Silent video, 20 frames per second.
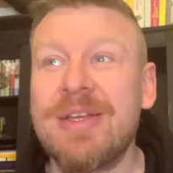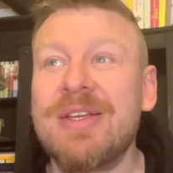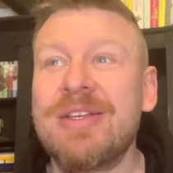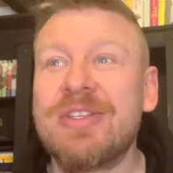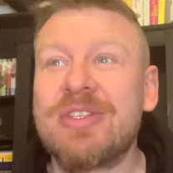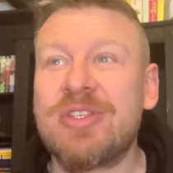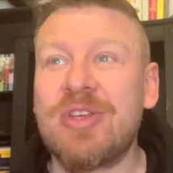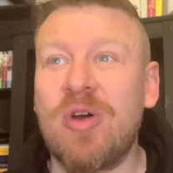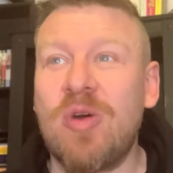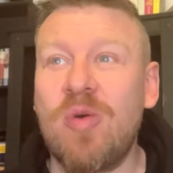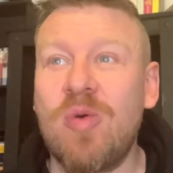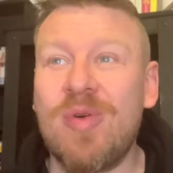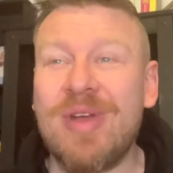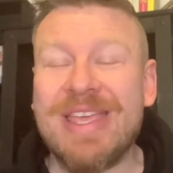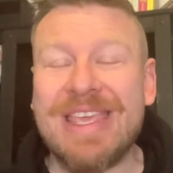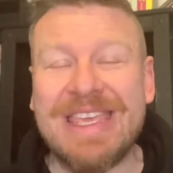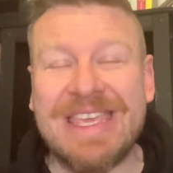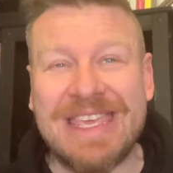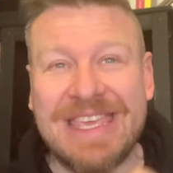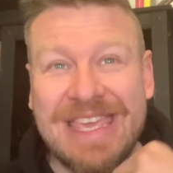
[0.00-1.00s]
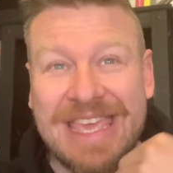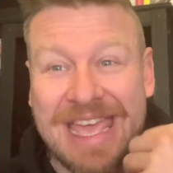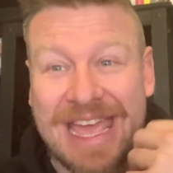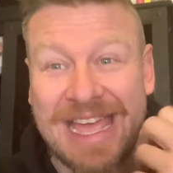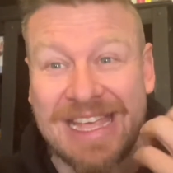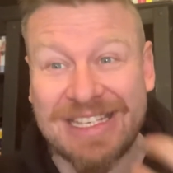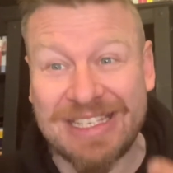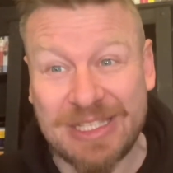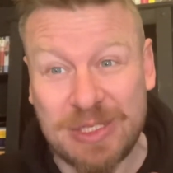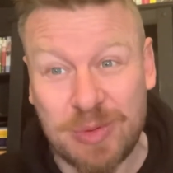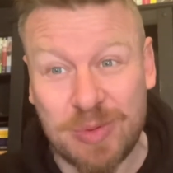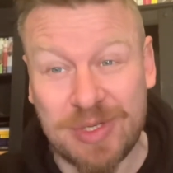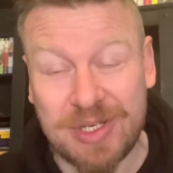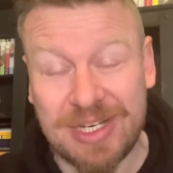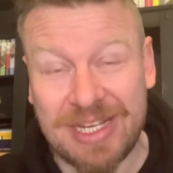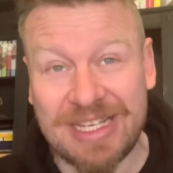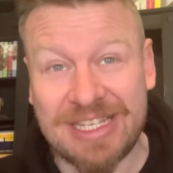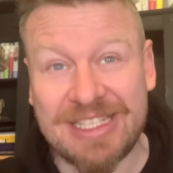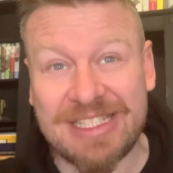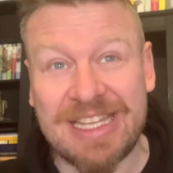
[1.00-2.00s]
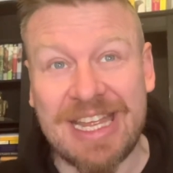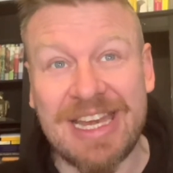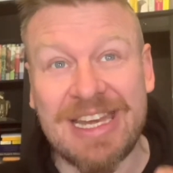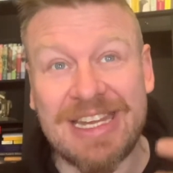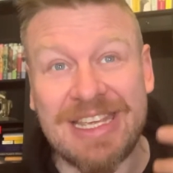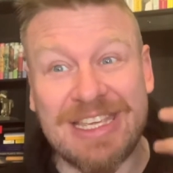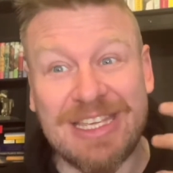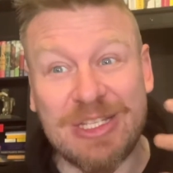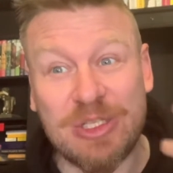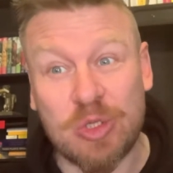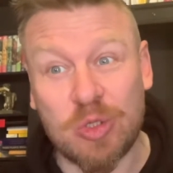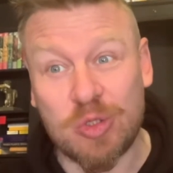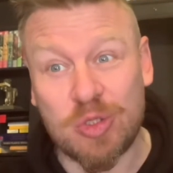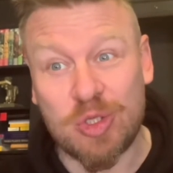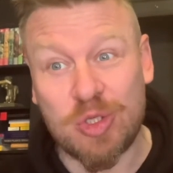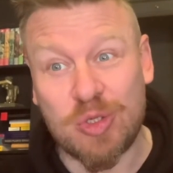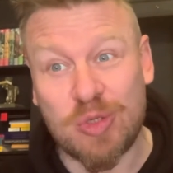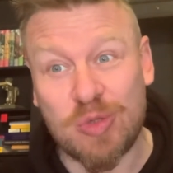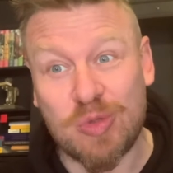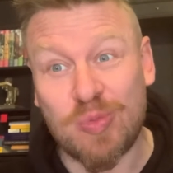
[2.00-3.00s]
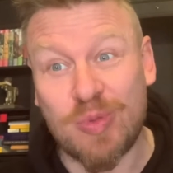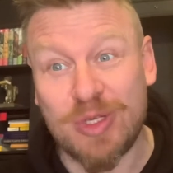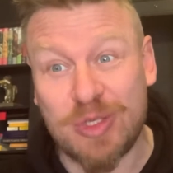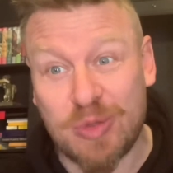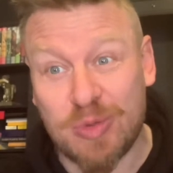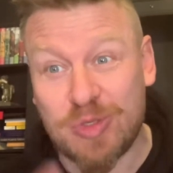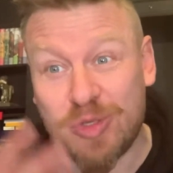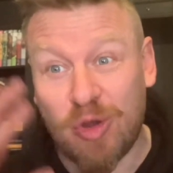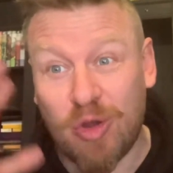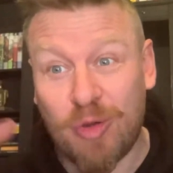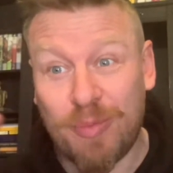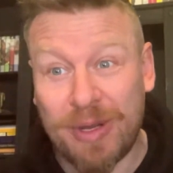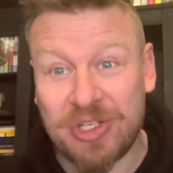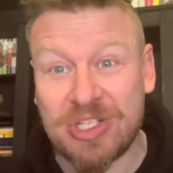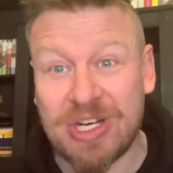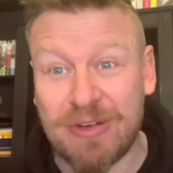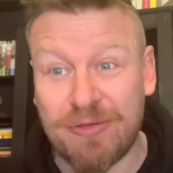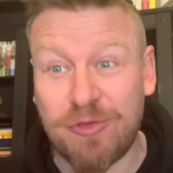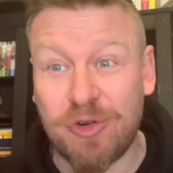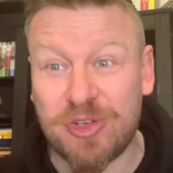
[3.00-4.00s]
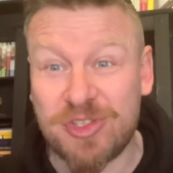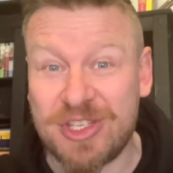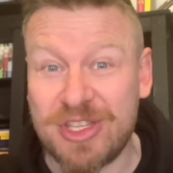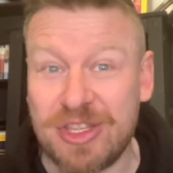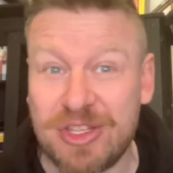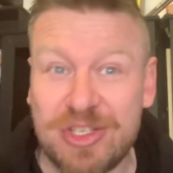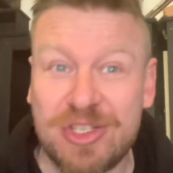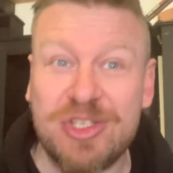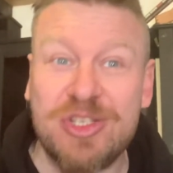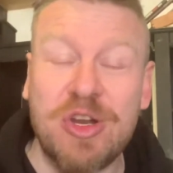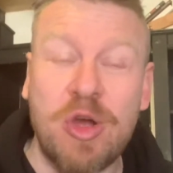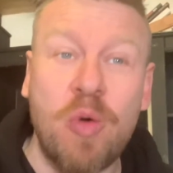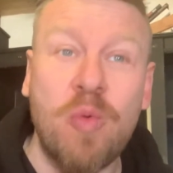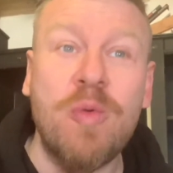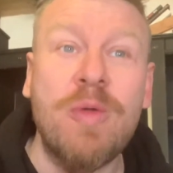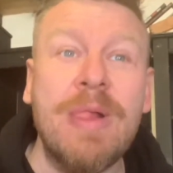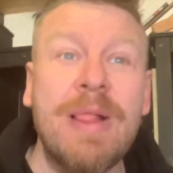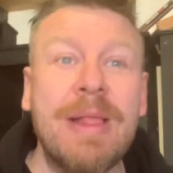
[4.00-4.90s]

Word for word: So yes, to an extent he does use, we do talk about Jack Frost in the snow,